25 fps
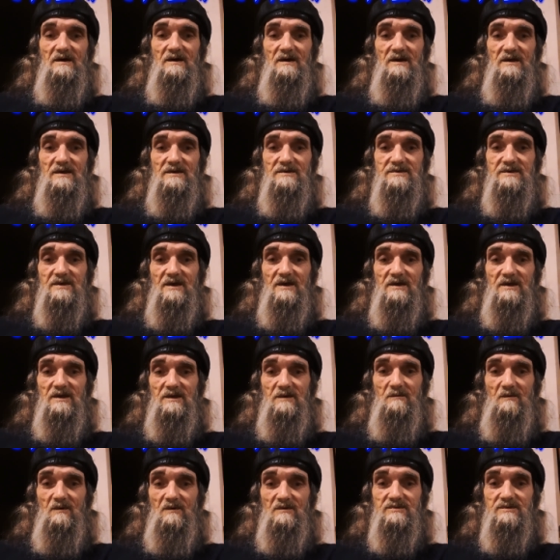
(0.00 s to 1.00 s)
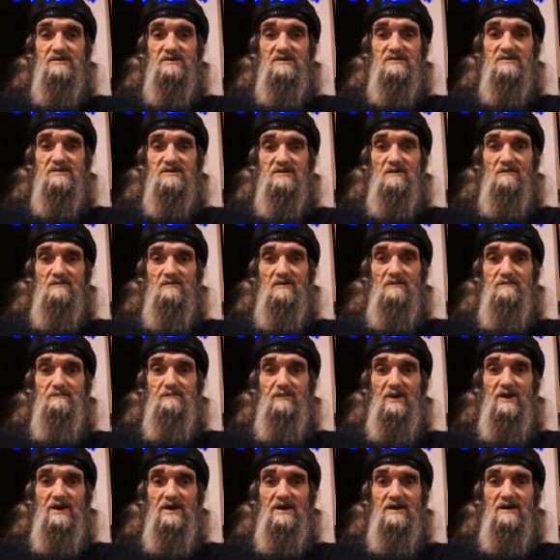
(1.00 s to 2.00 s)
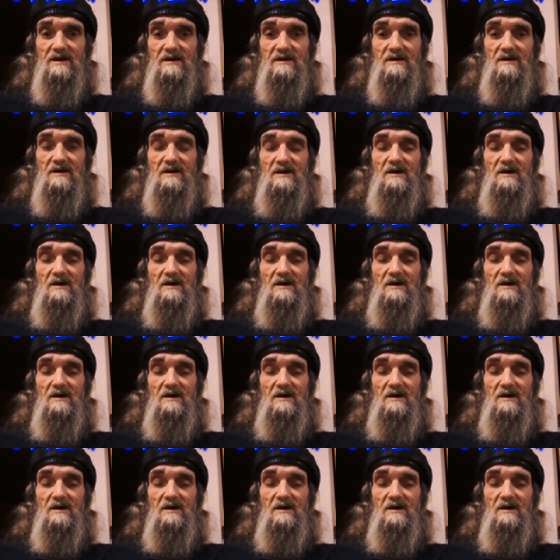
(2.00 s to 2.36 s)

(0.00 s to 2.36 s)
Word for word: he said he wants us to repent